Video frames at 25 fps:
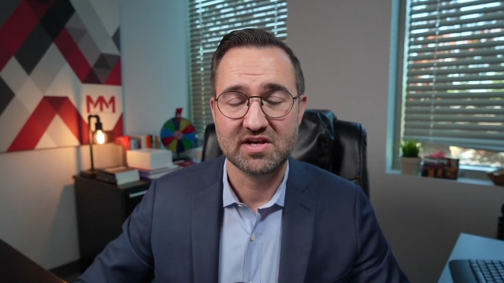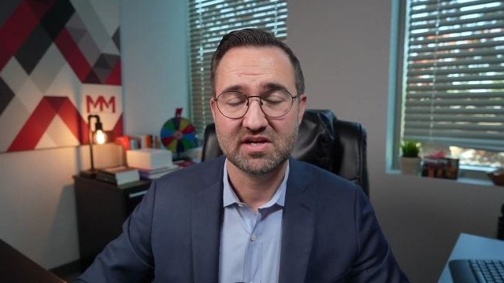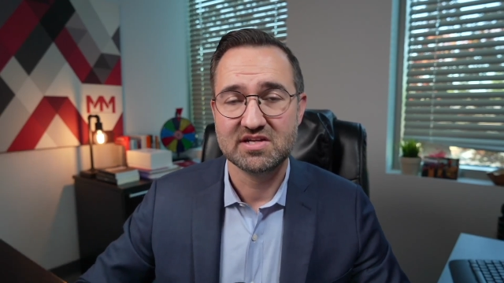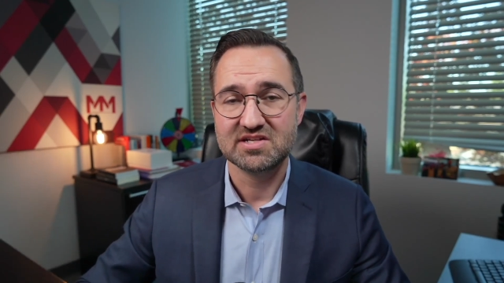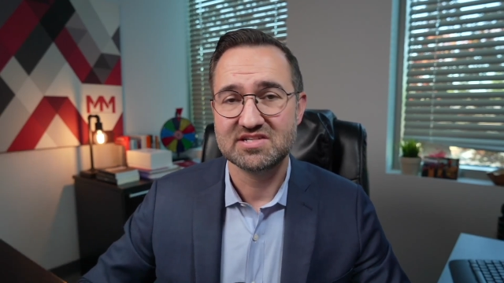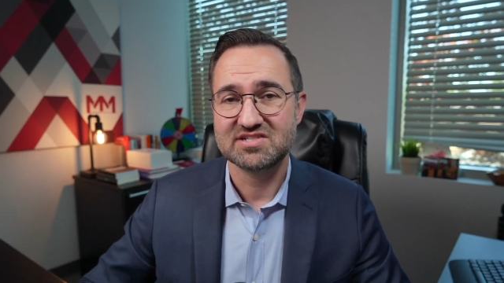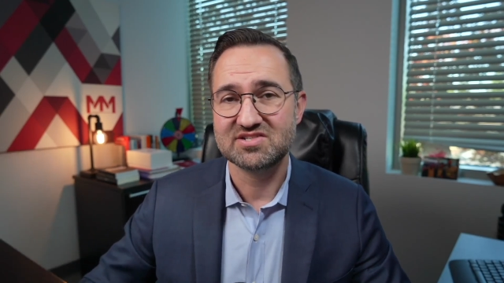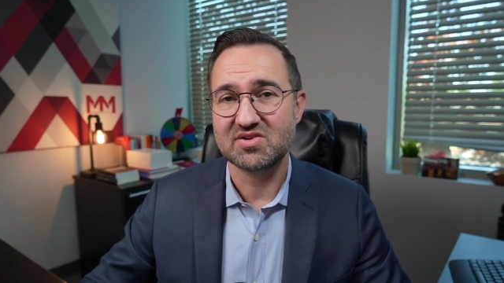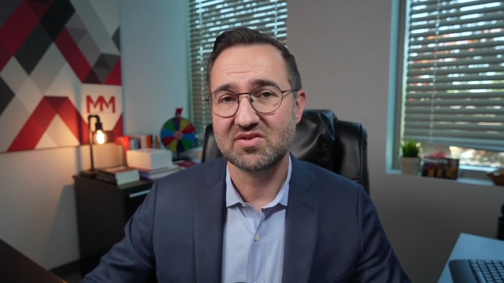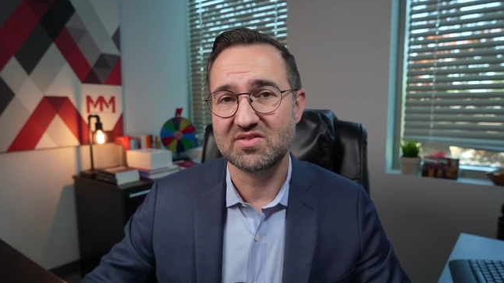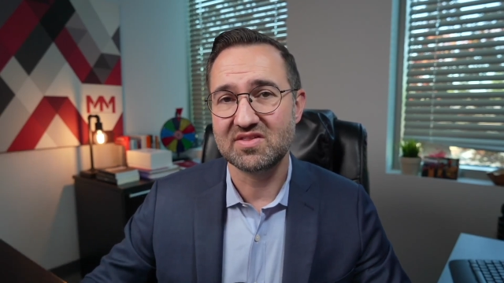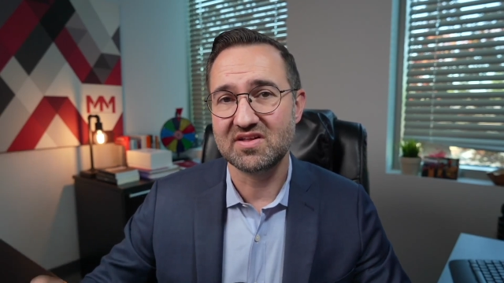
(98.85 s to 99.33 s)

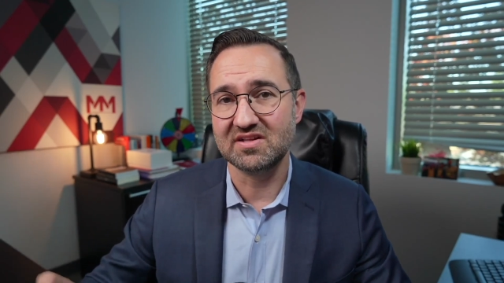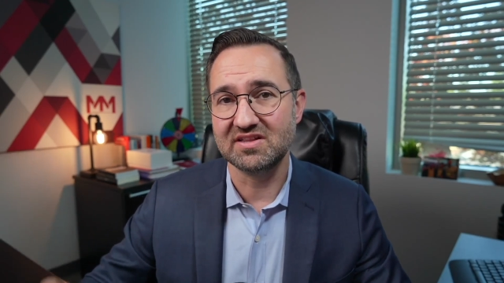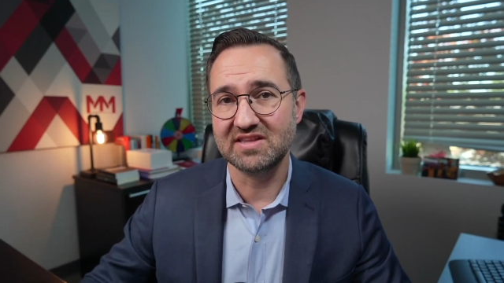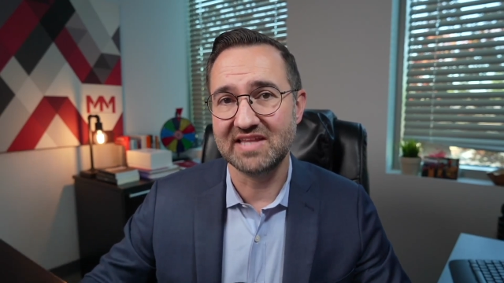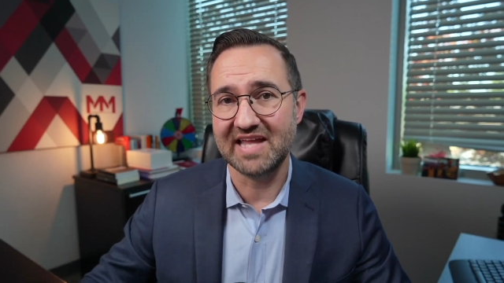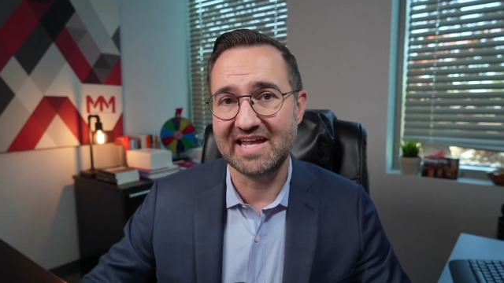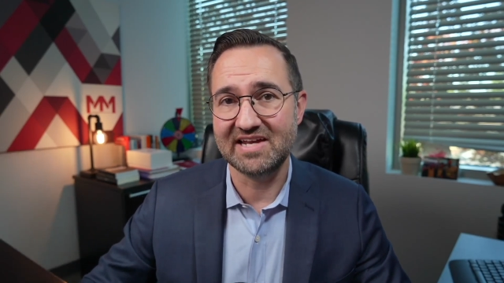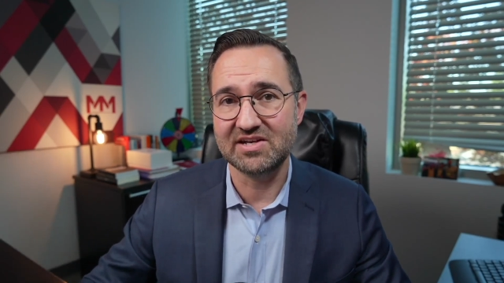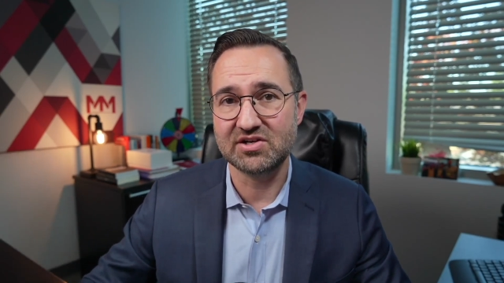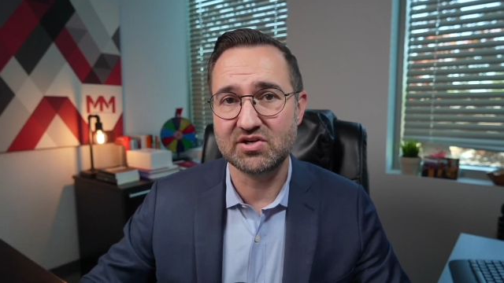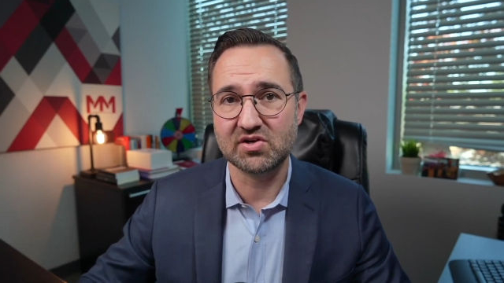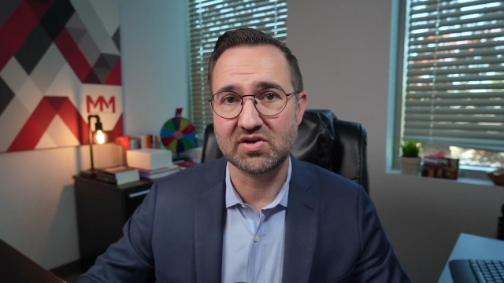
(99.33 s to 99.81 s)
so the
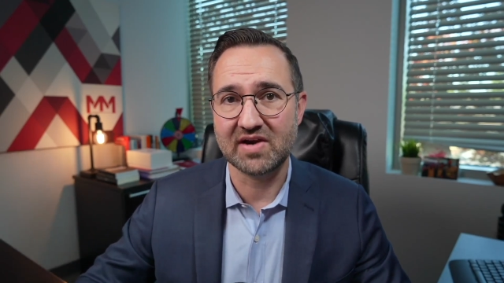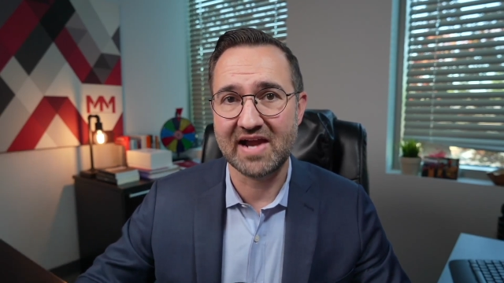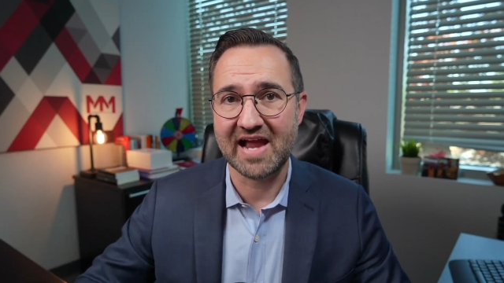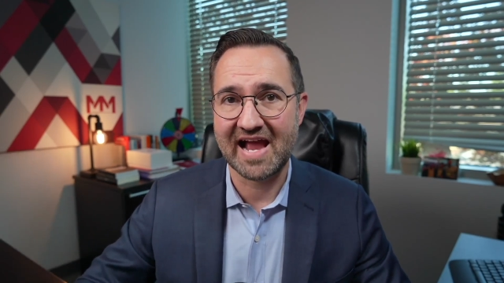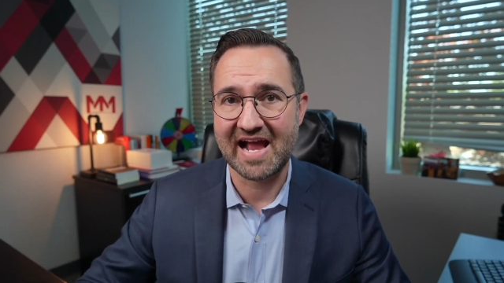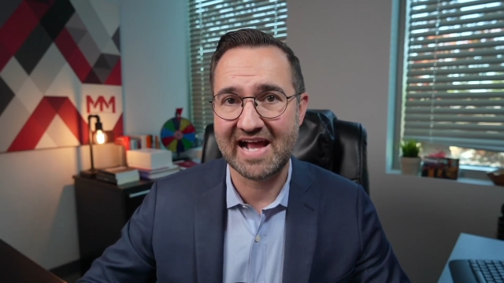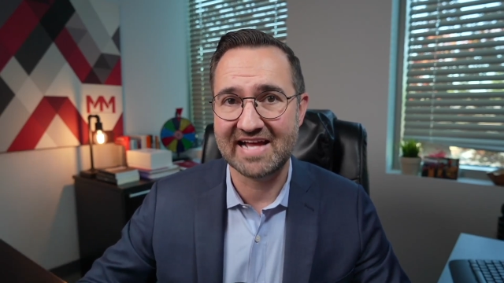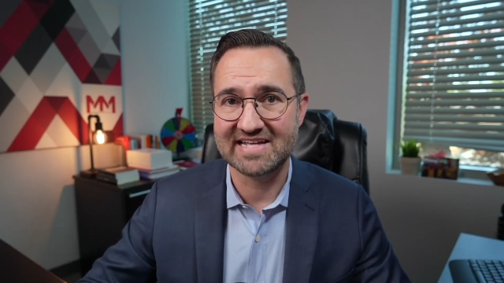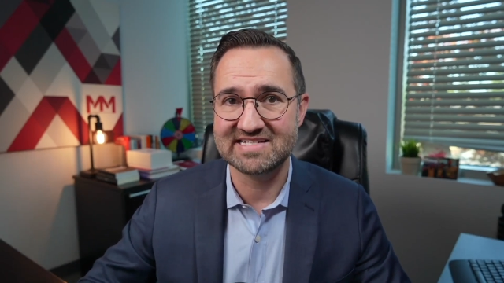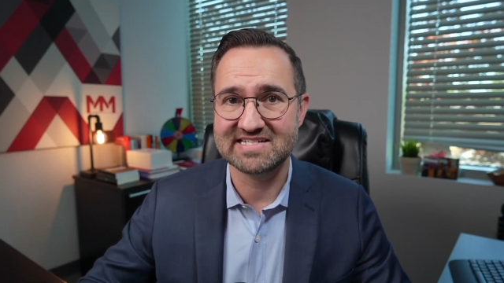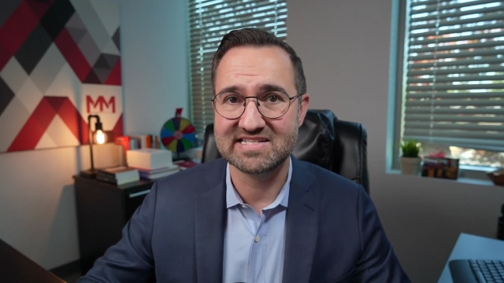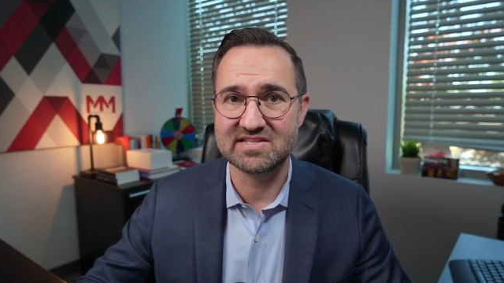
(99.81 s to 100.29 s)
lender
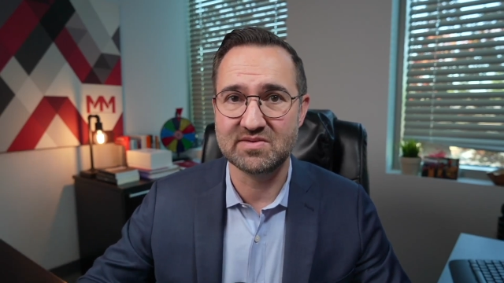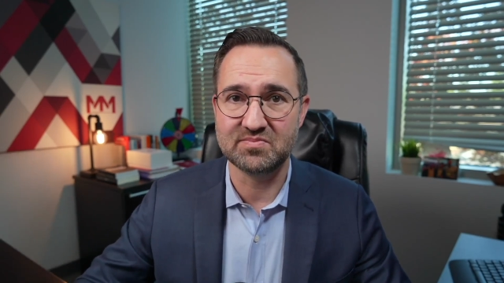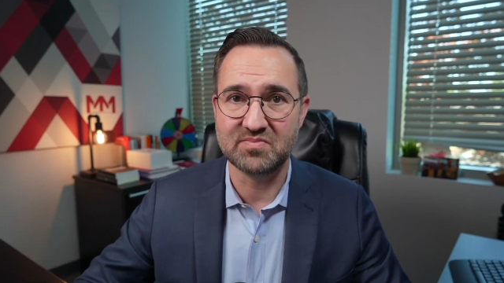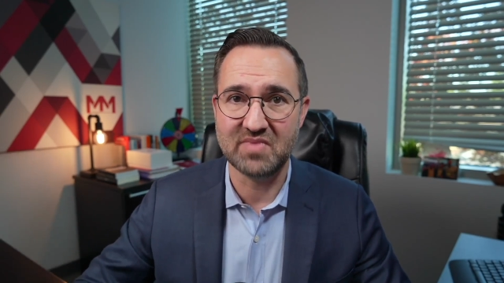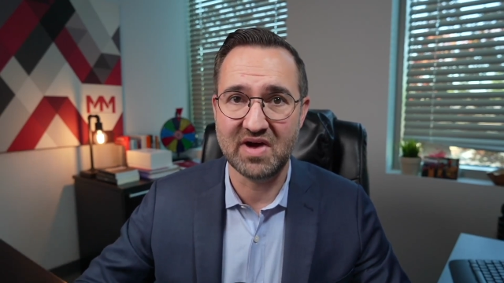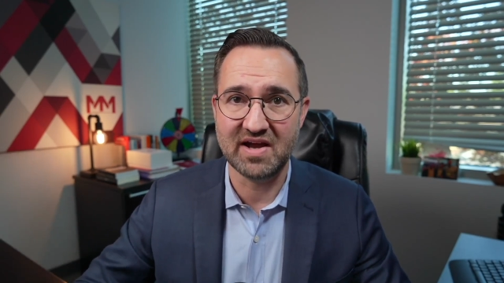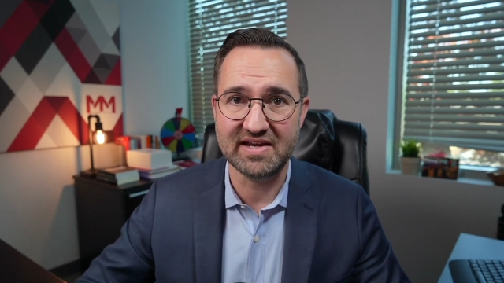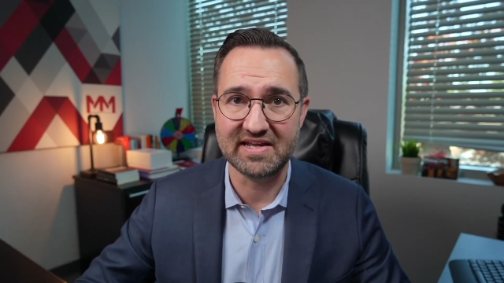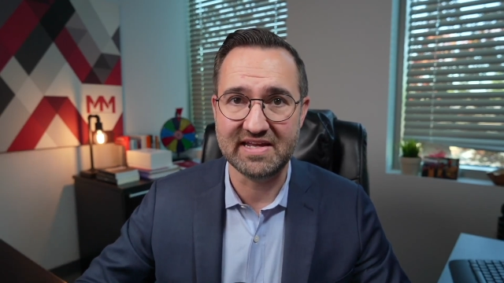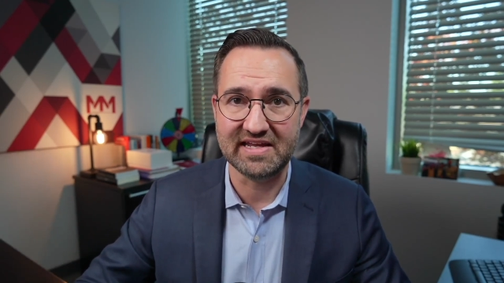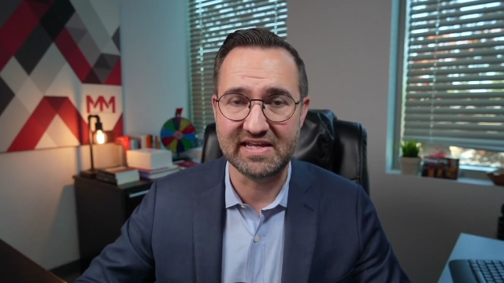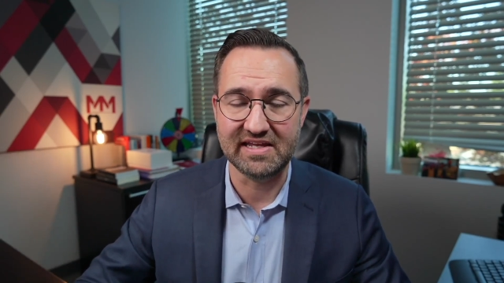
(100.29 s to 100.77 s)
has the
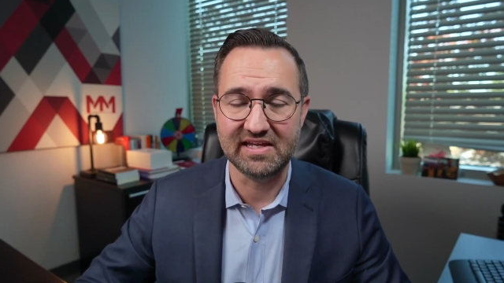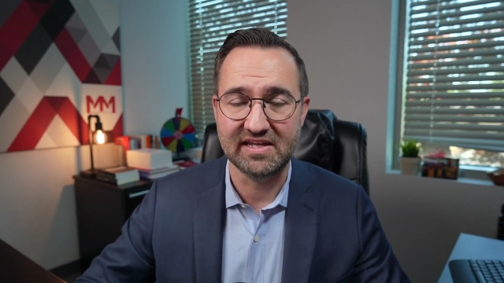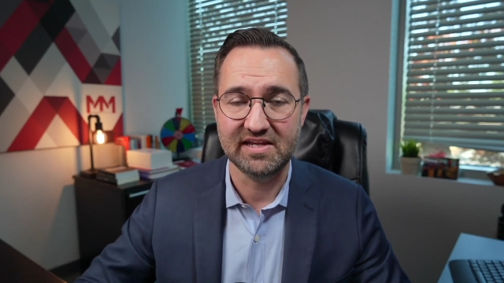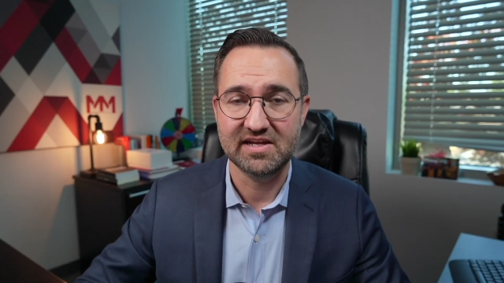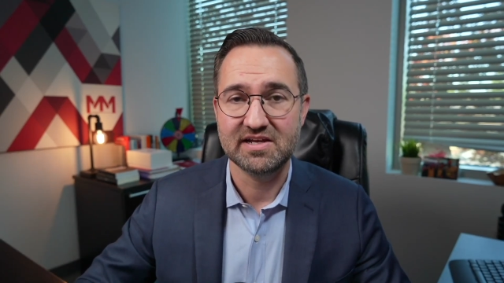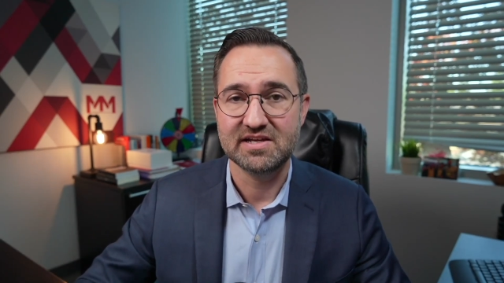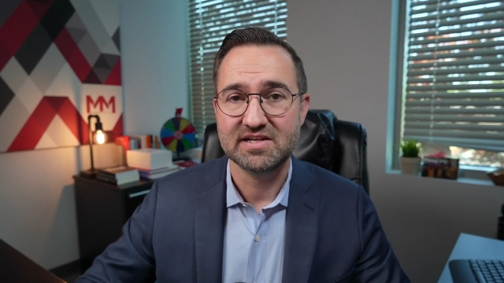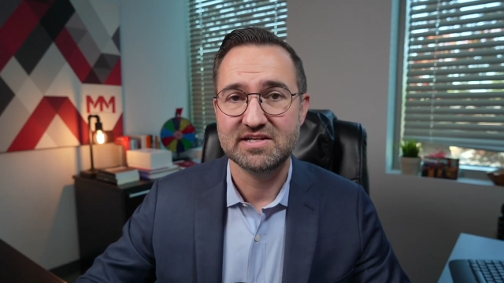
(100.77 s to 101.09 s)
money